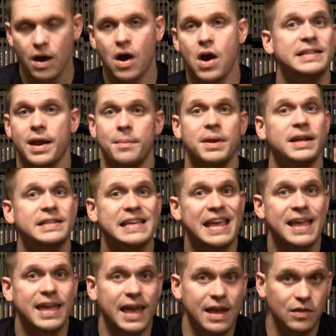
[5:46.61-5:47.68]
Alright, I'm going to
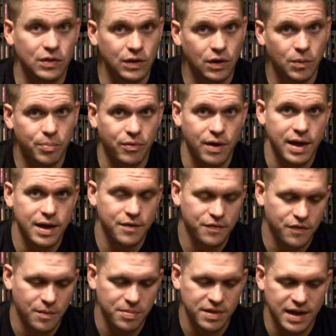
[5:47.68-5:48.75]
take a little break
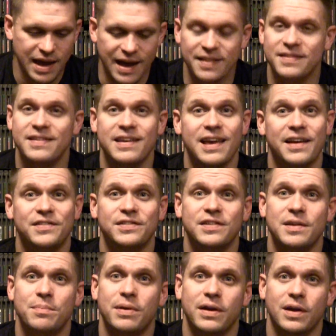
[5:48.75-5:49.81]
from the
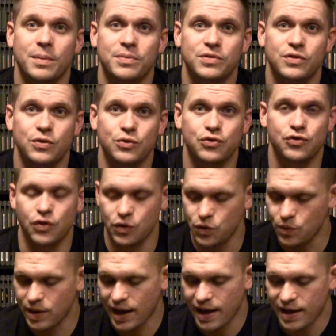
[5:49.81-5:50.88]
NTSC pickups to show
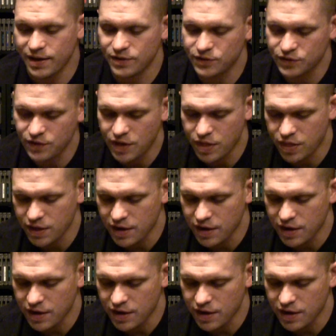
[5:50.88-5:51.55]
you guys